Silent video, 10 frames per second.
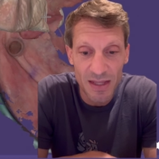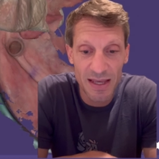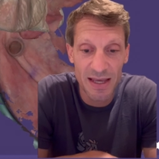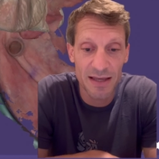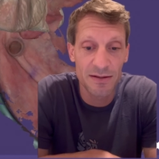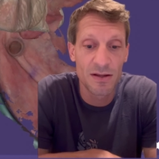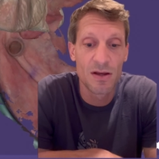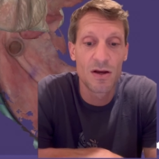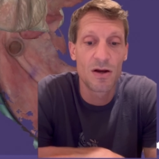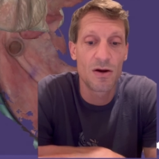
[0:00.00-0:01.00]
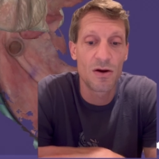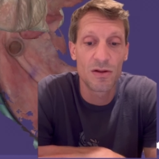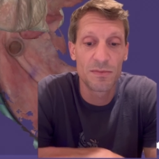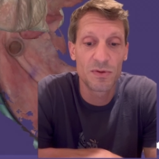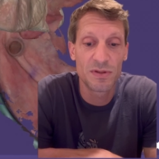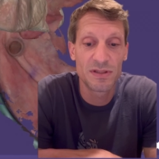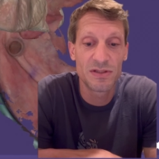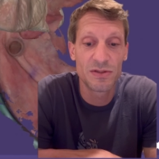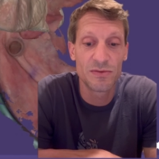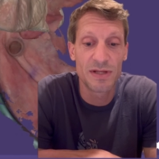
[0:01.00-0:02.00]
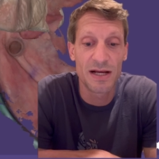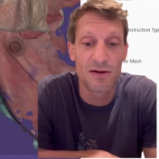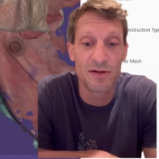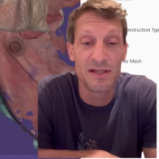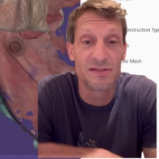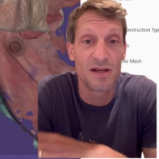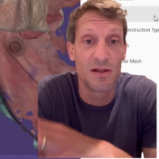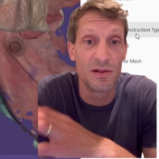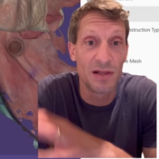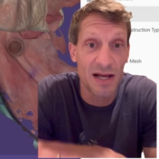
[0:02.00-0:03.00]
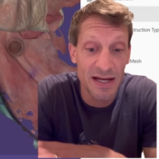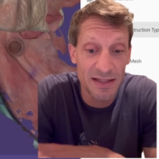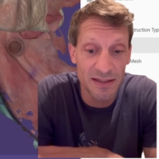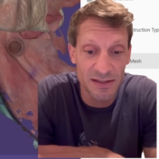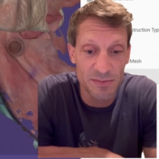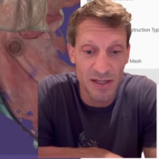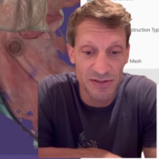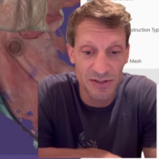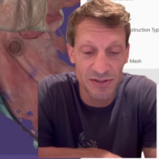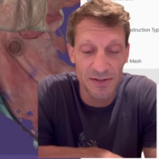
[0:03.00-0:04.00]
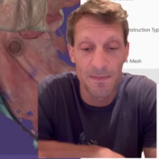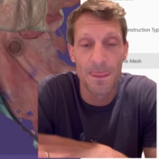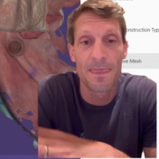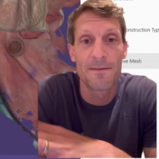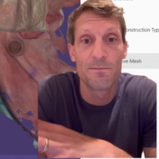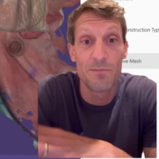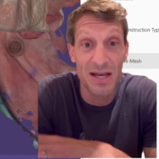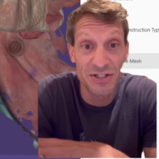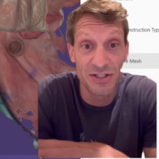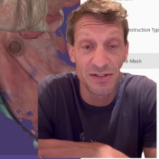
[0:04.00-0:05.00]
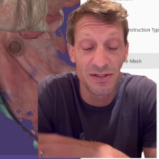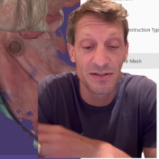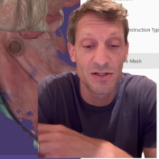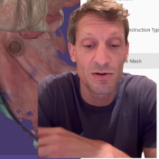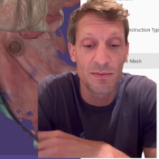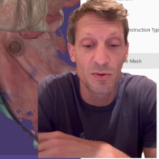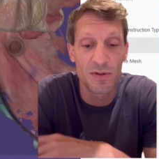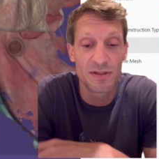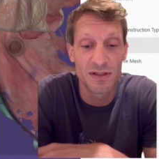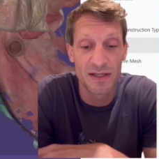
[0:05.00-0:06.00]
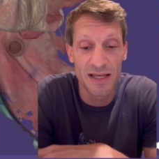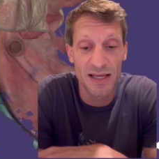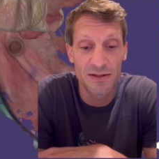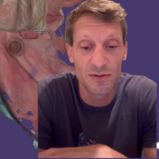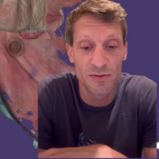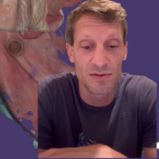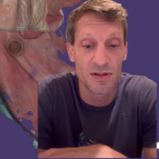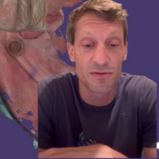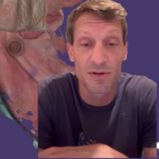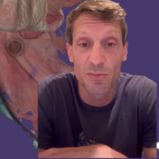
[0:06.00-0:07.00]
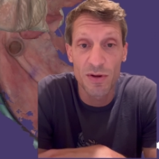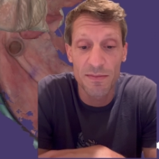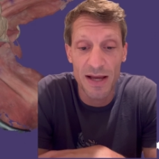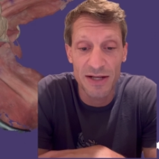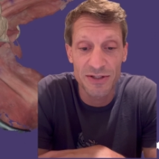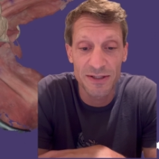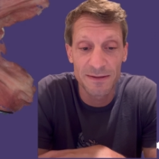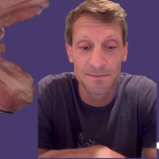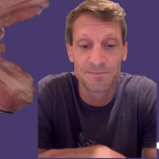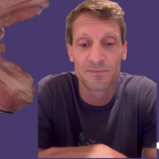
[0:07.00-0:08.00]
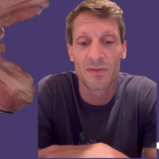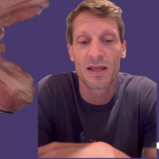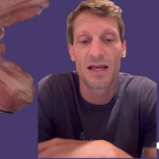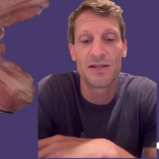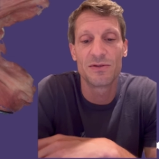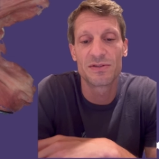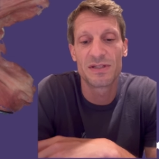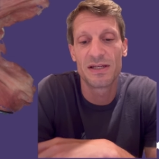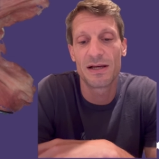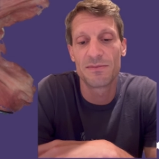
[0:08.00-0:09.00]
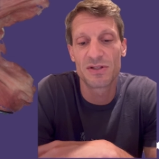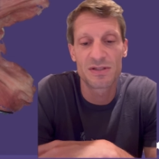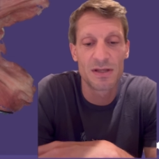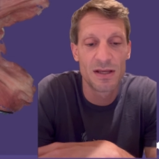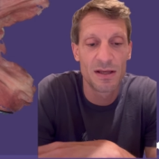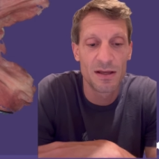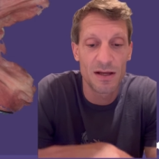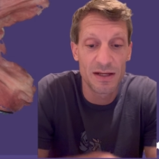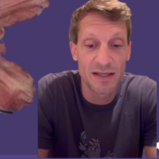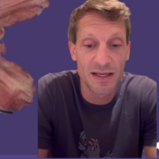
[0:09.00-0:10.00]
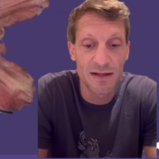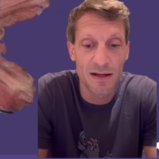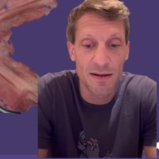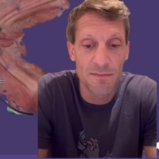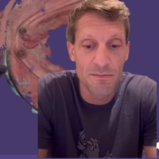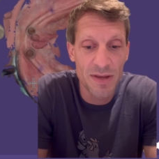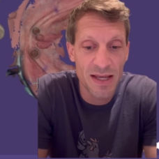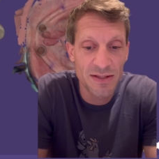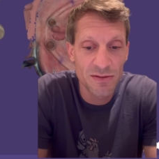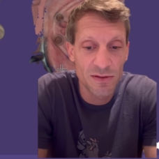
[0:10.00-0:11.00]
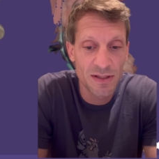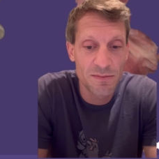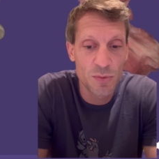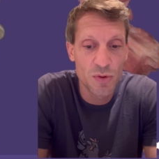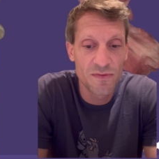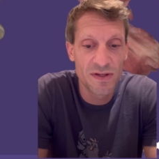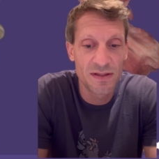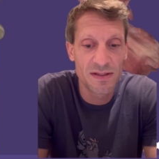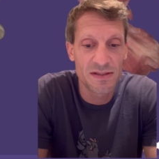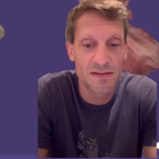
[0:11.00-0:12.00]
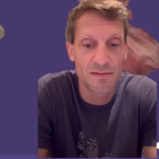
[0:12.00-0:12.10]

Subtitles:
And all I'm going to do now is align these meshes. So I'm going to, again, use the 3-point matching. And you'll see I'm manually moving this